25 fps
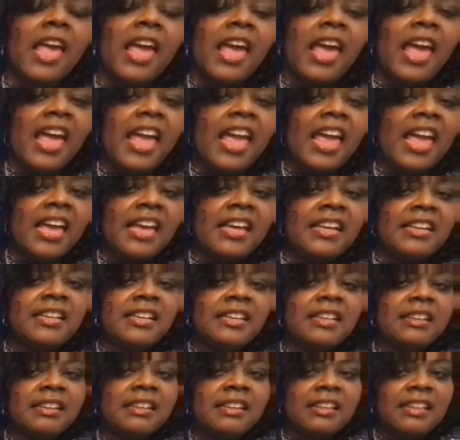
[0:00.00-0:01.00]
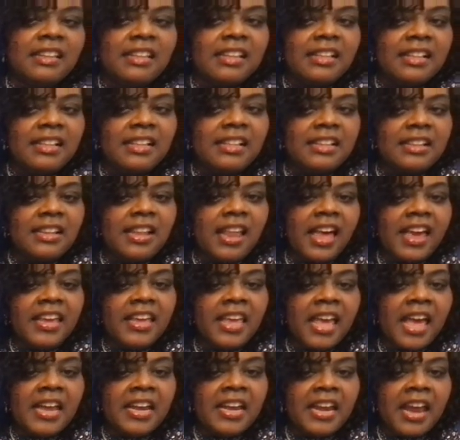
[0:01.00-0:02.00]
And like
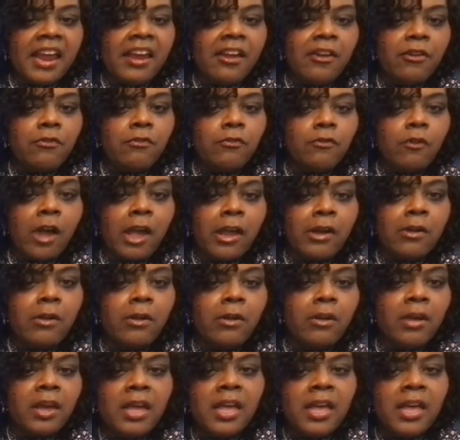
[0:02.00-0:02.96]
an air fryer,